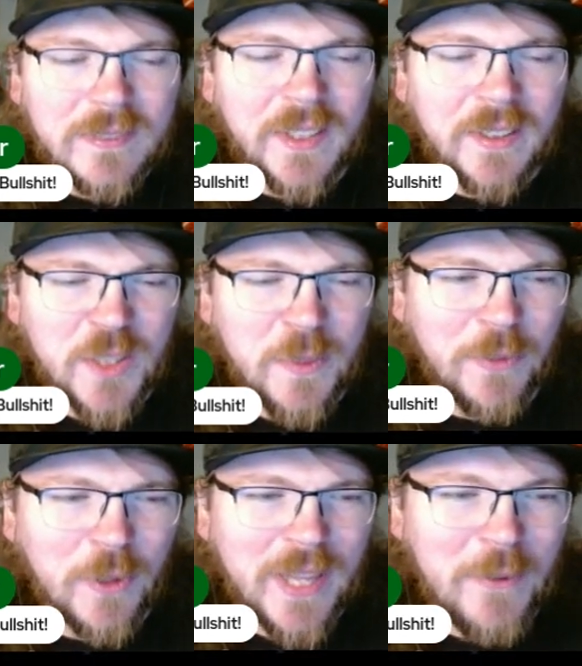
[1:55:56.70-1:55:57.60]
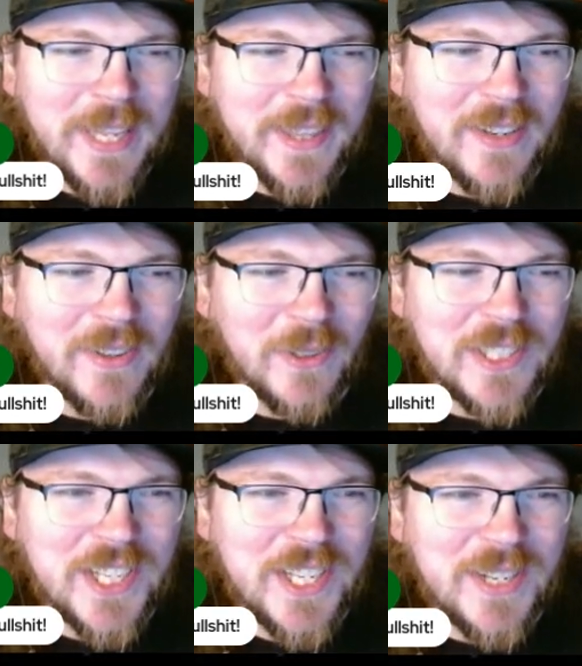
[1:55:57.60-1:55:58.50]
Because before that, we get that whole
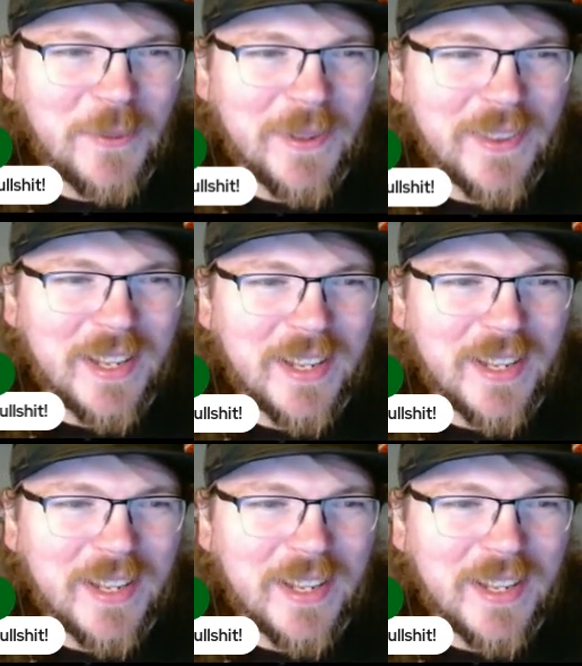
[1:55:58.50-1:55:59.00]
scene with